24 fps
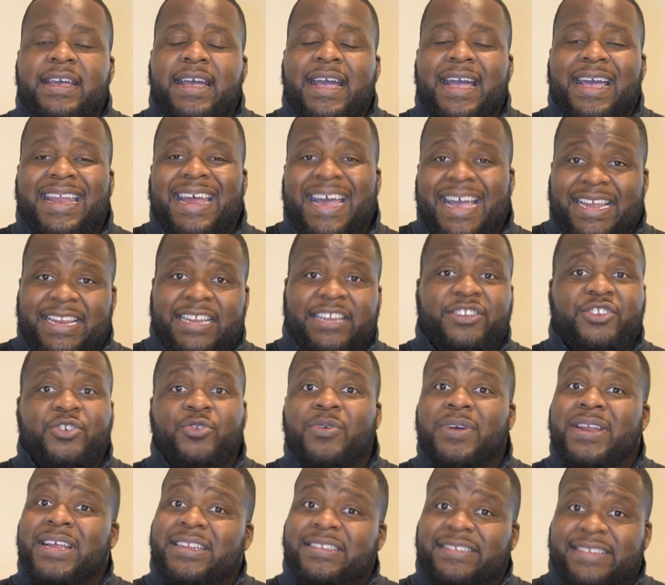And I had to
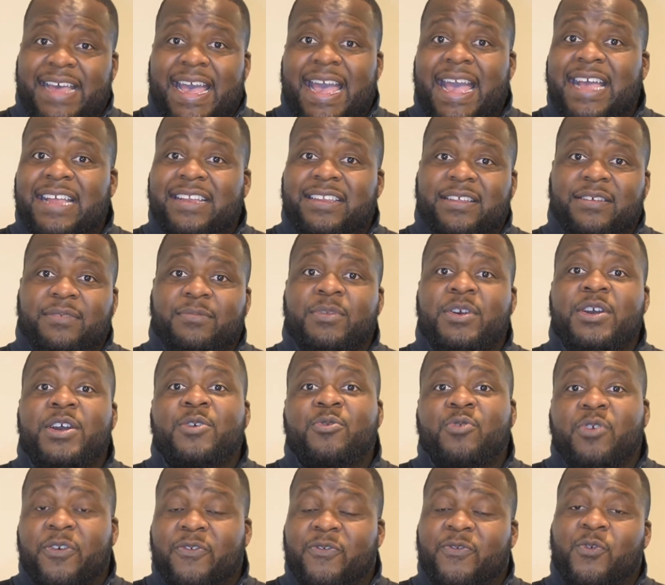do it in tandem
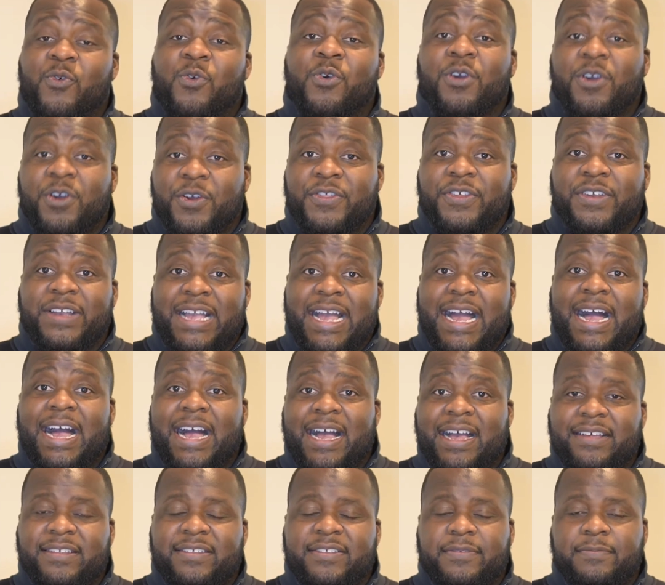with 4 other
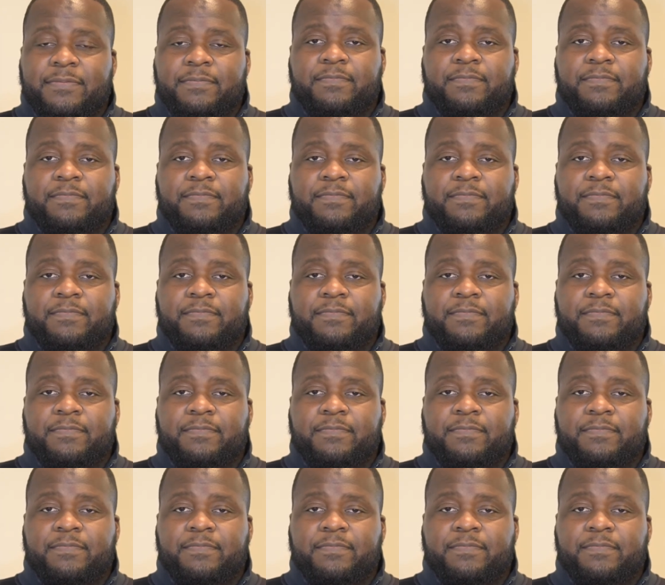guys.